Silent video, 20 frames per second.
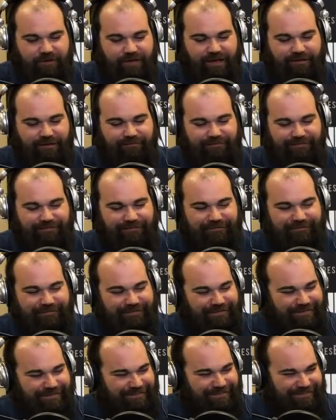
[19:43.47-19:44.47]

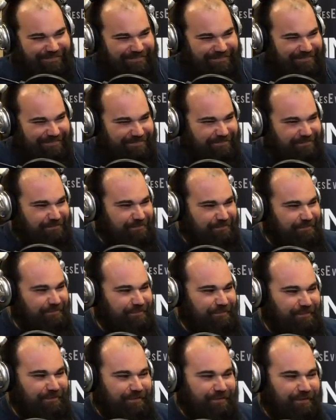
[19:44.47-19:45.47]

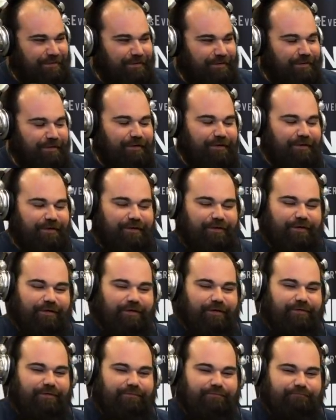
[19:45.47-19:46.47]

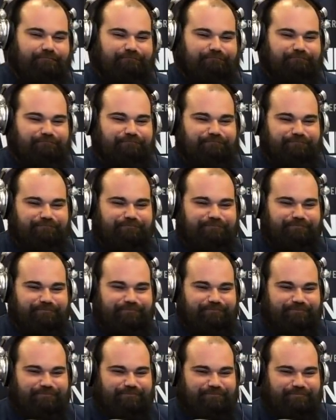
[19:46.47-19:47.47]

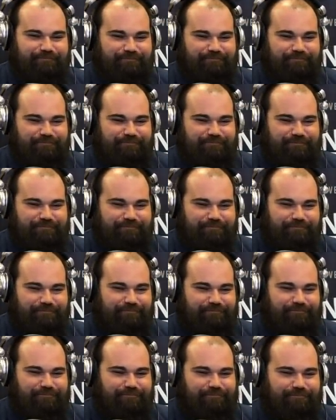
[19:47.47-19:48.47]

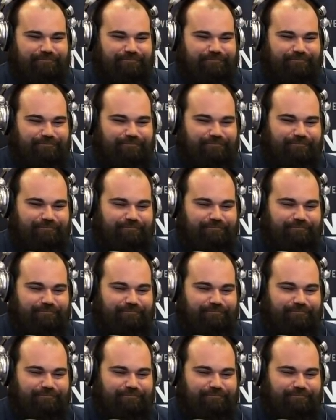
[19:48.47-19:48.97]
(silent)